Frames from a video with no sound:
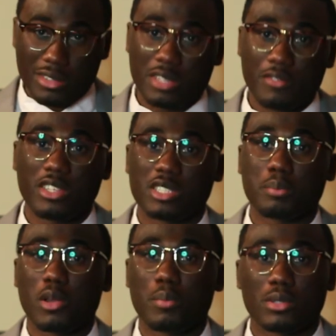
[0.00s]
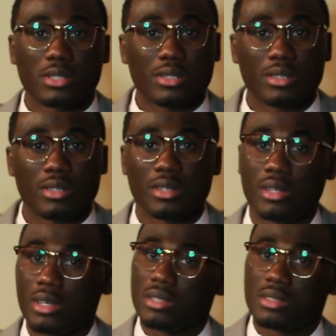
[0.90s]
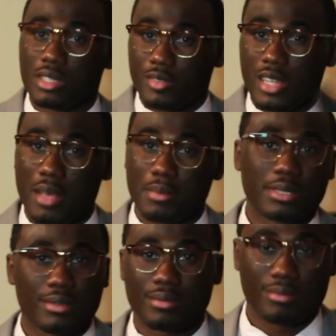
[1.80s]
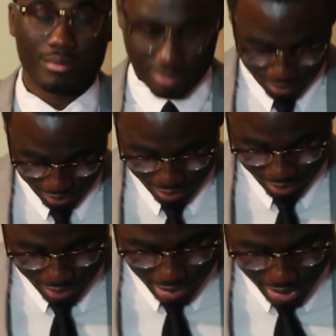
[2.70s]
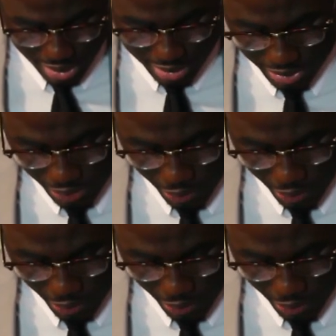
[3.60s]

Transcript: this defeats the purpose. Still flaps. So yes,